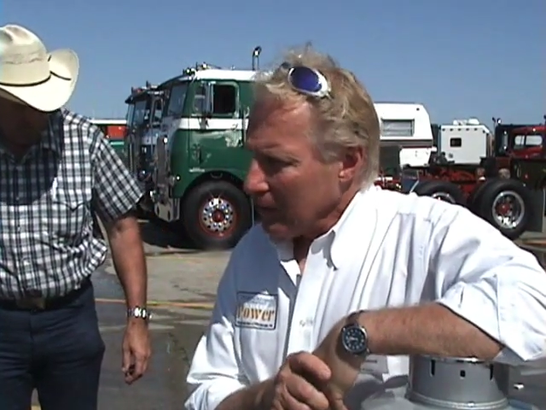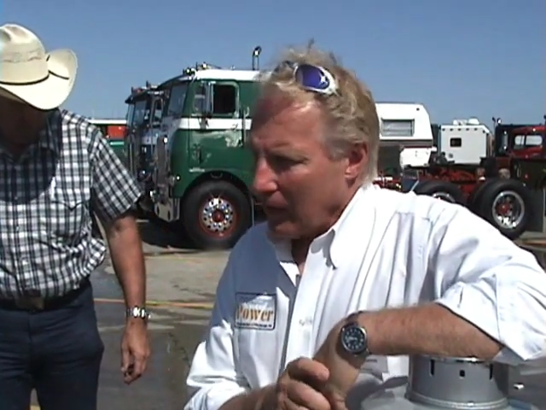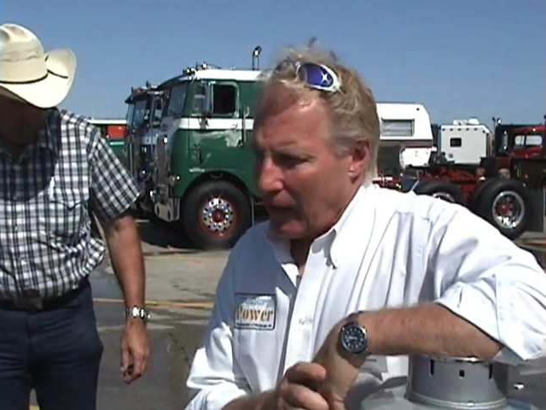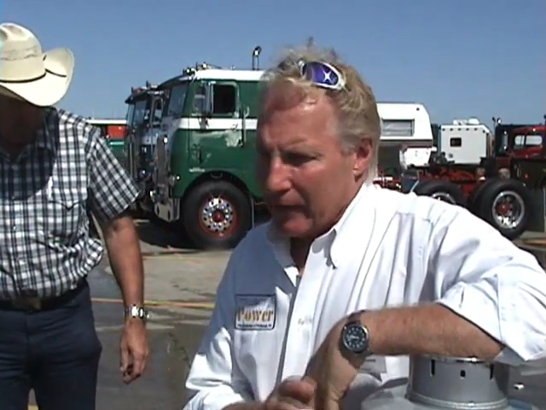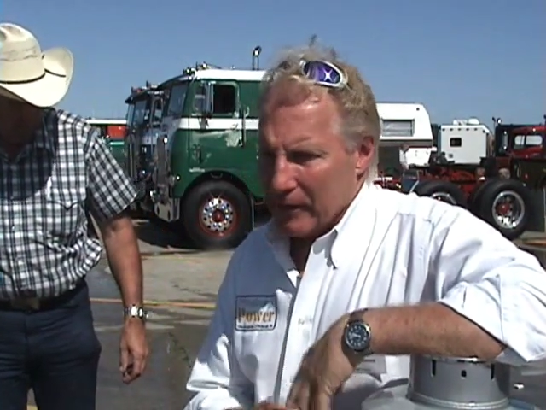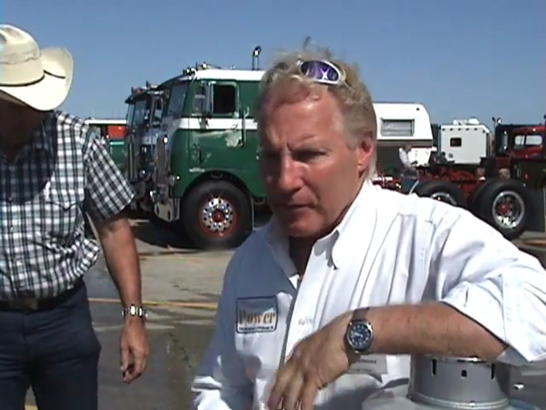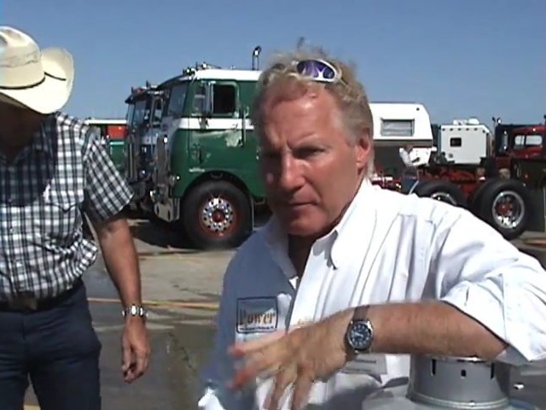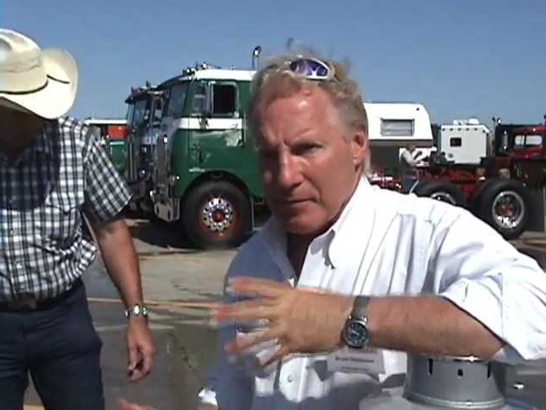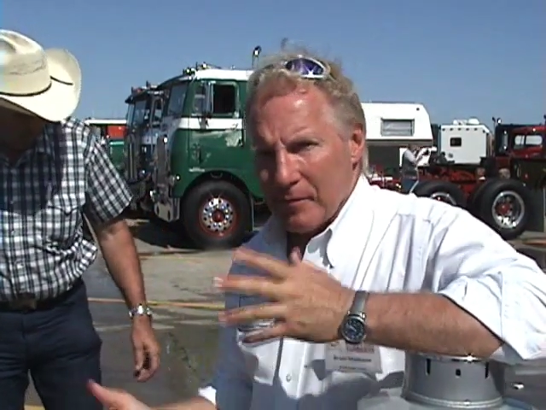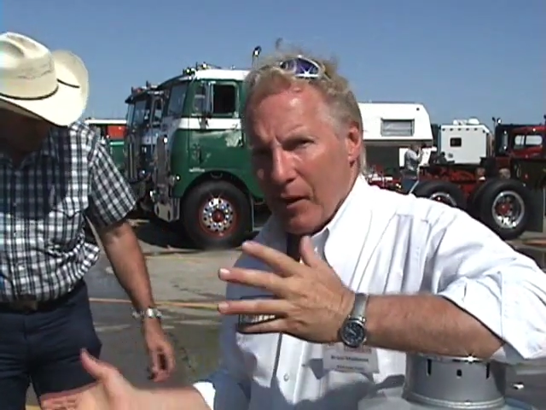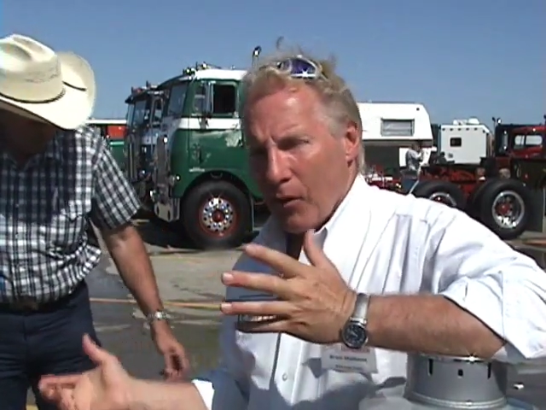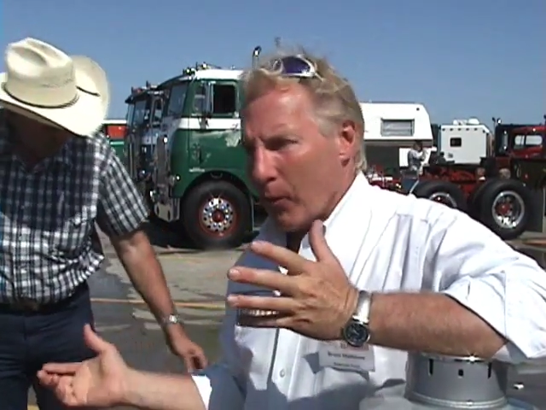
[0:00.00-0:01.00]
I said,
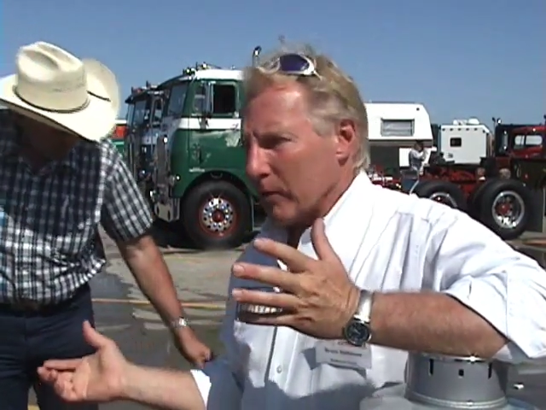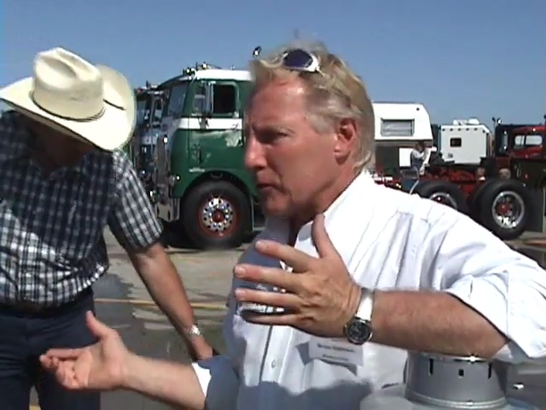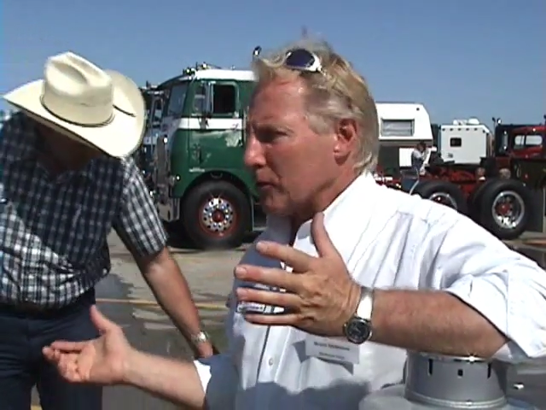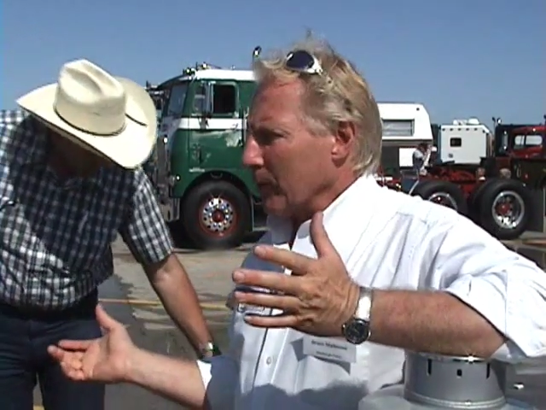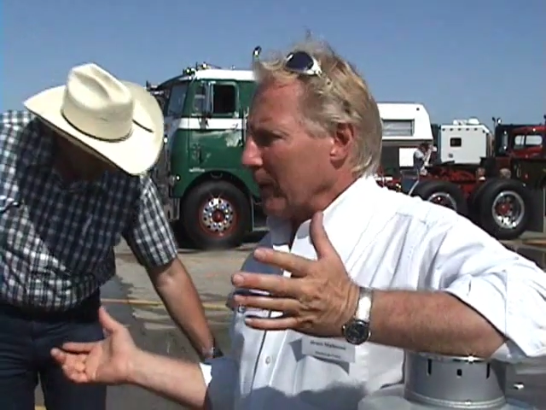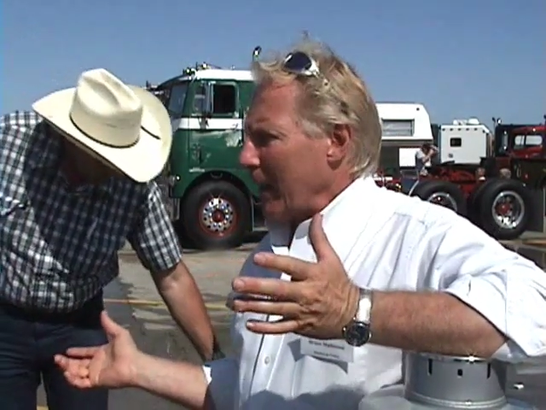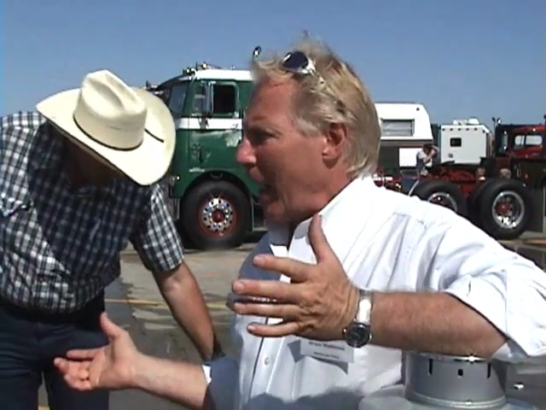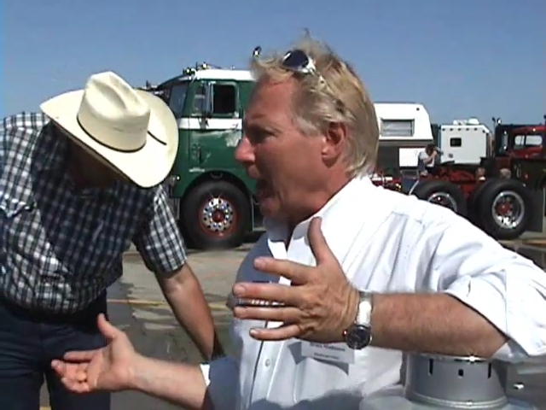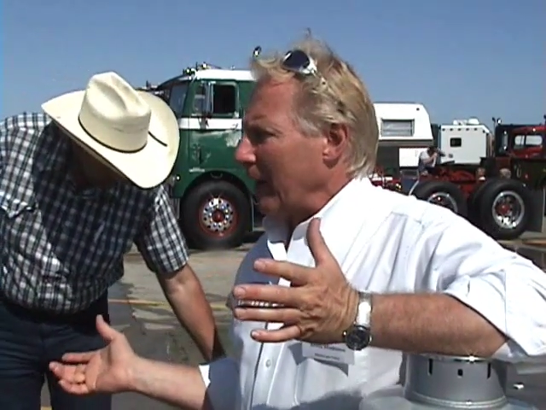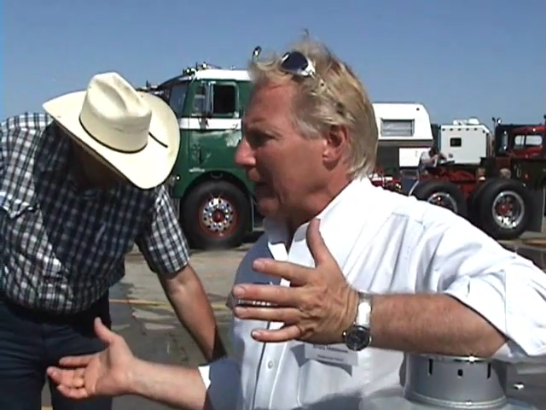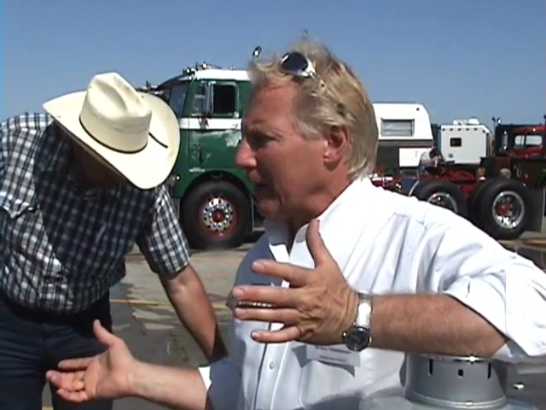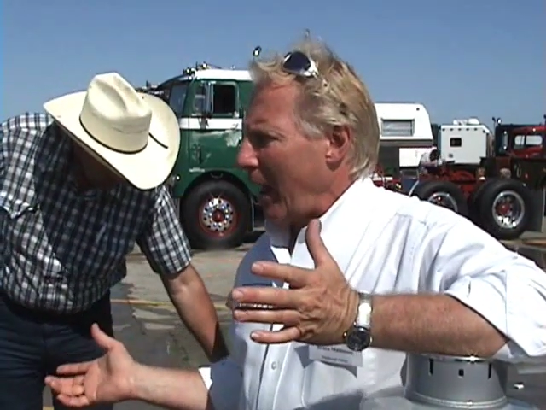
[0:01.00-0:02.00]
what's 3
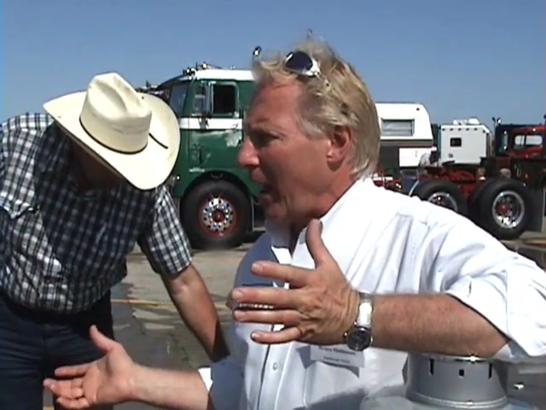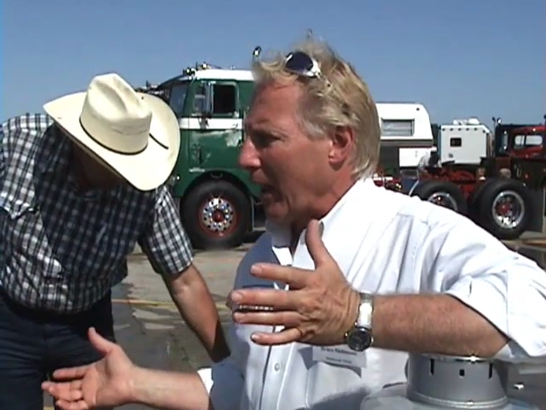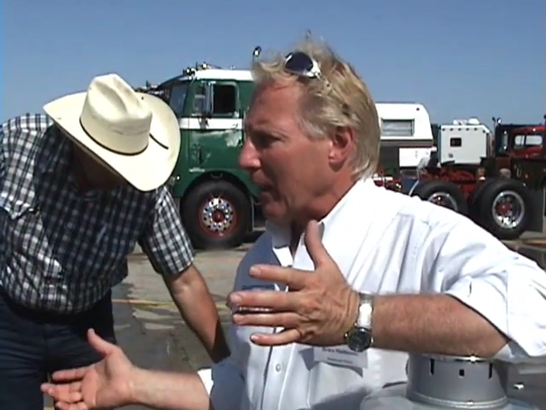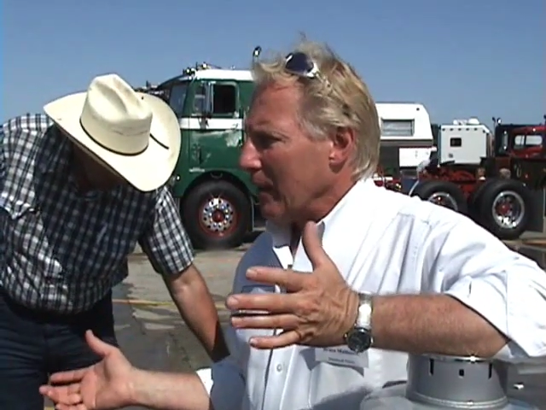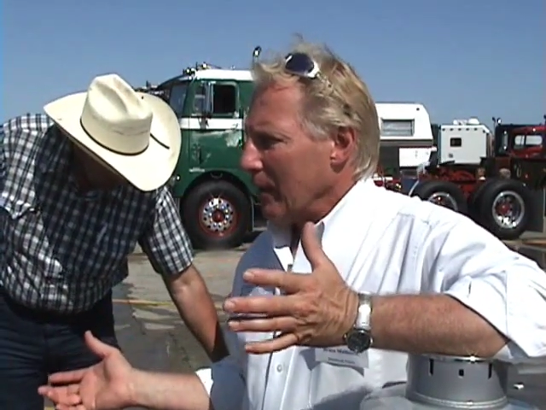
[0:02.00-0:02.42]
gallons a day?